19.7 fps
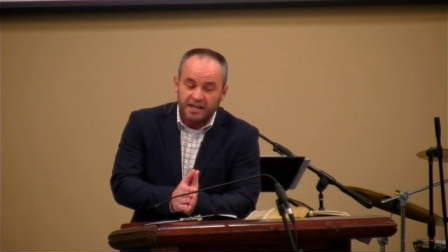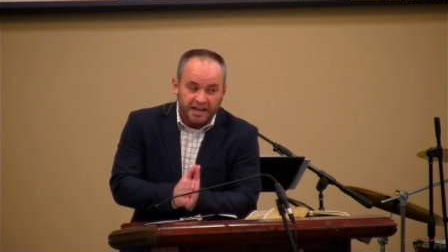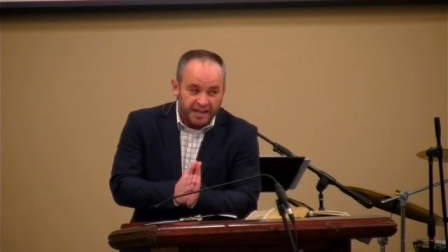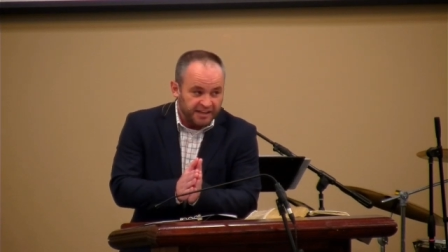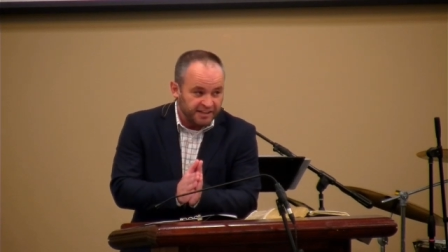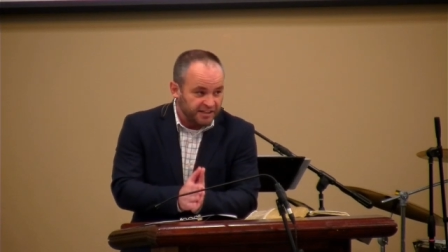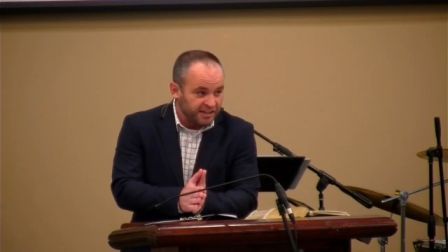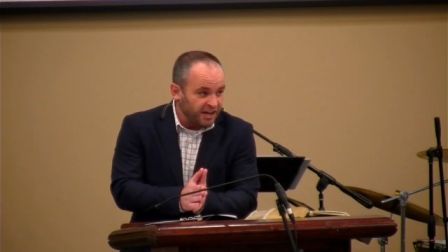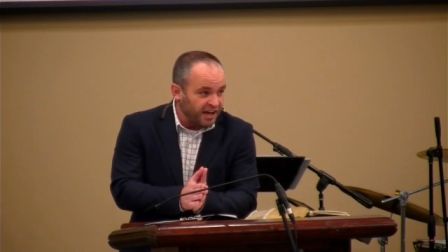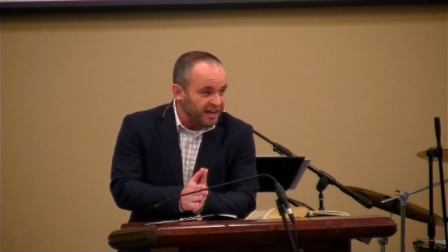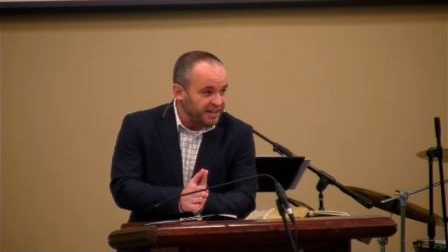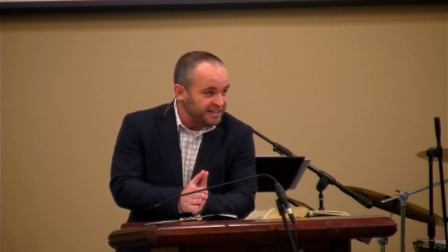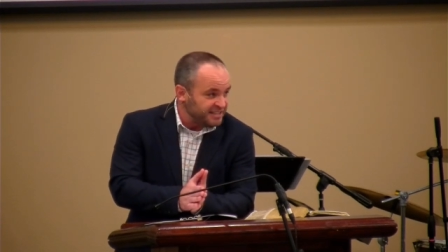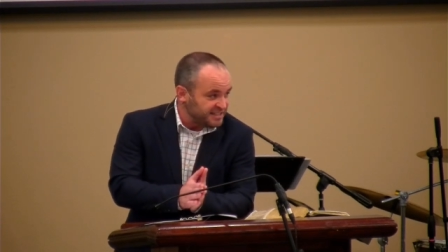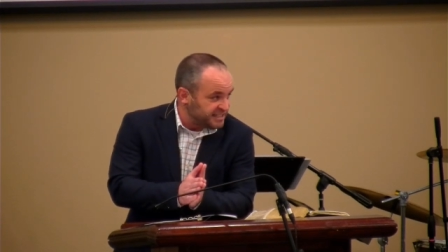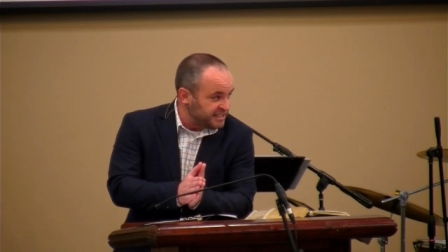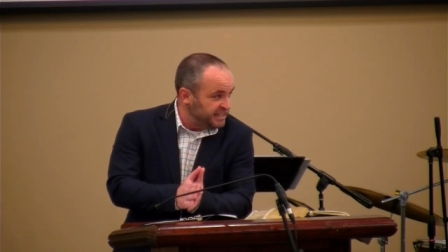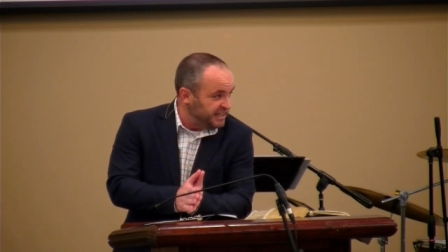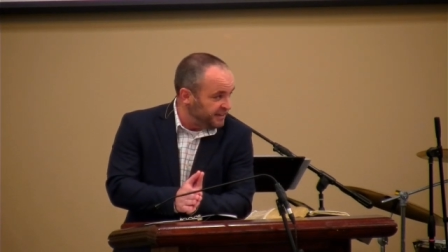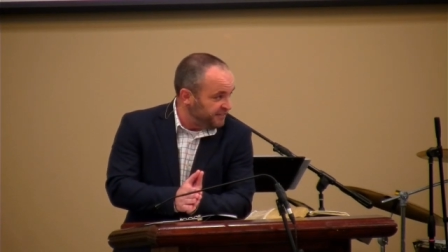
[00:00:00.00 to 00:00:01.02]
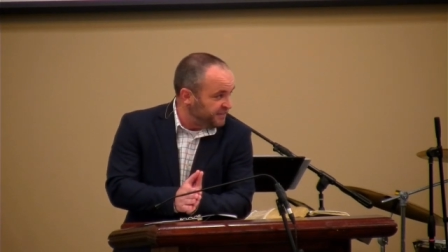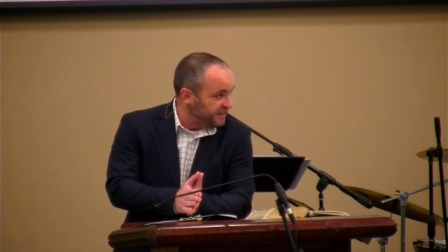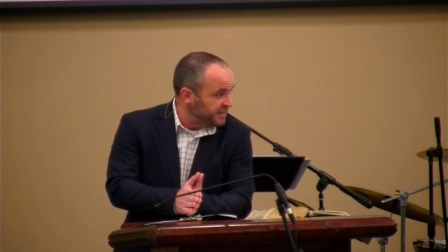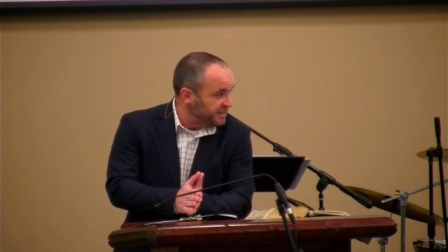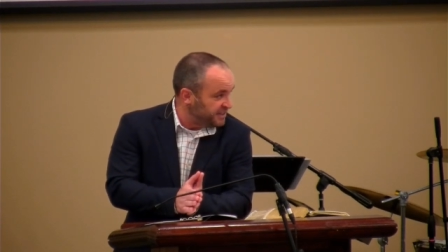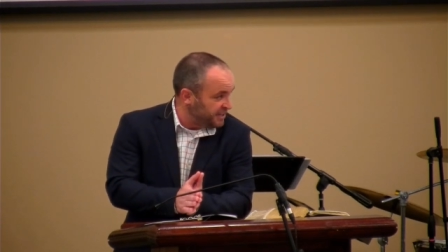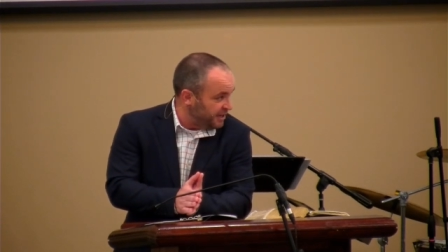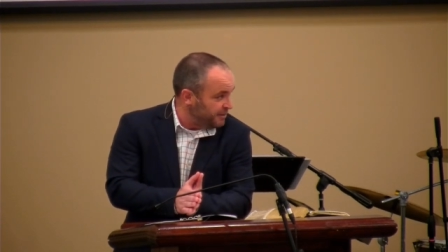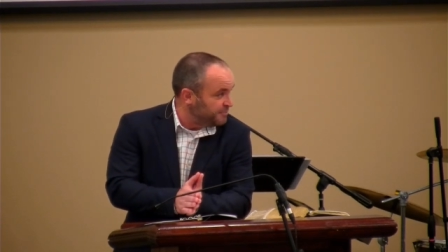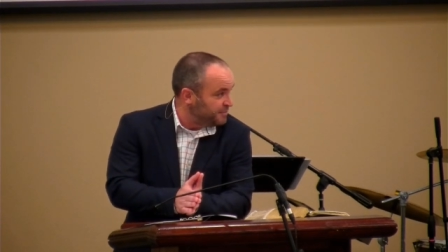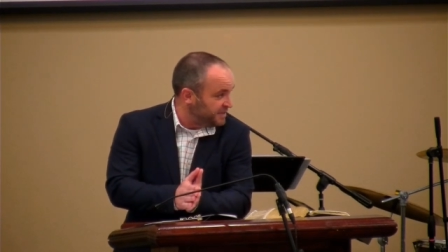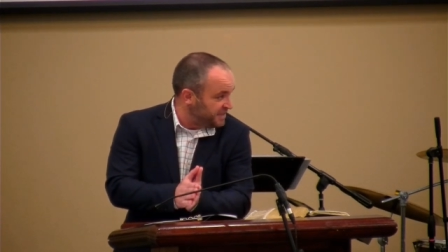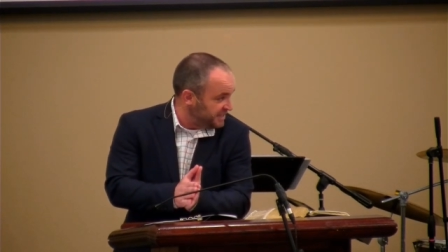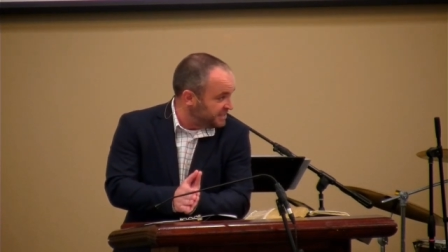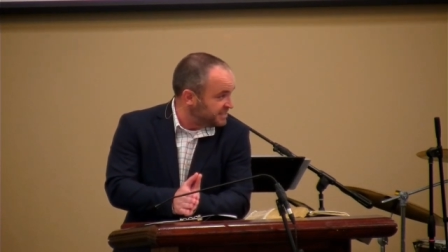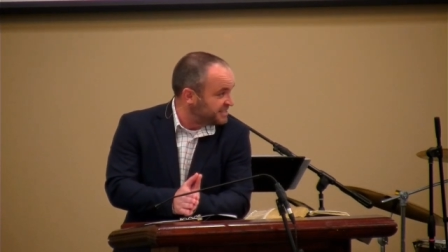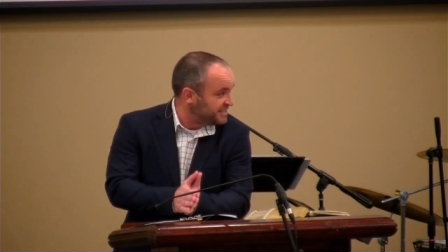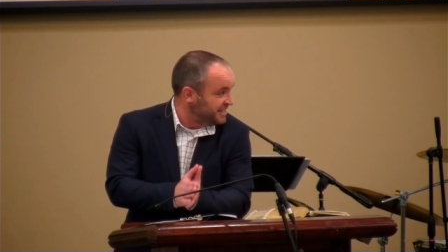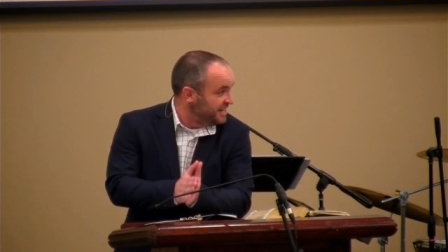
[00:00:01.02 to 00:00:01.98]
And God is giving them
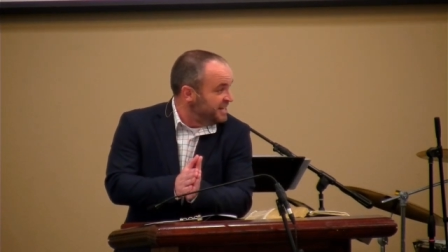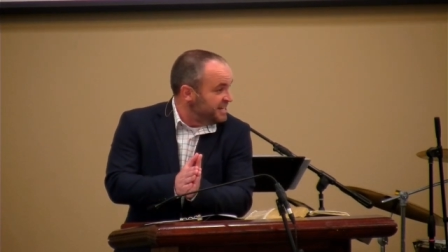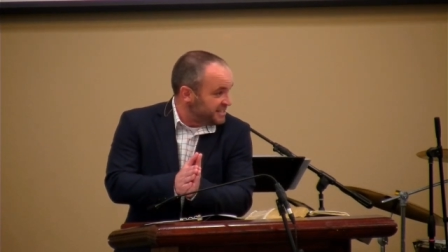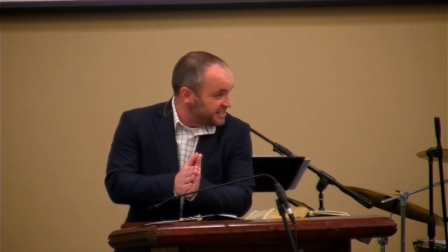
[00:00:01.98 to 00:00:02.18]
this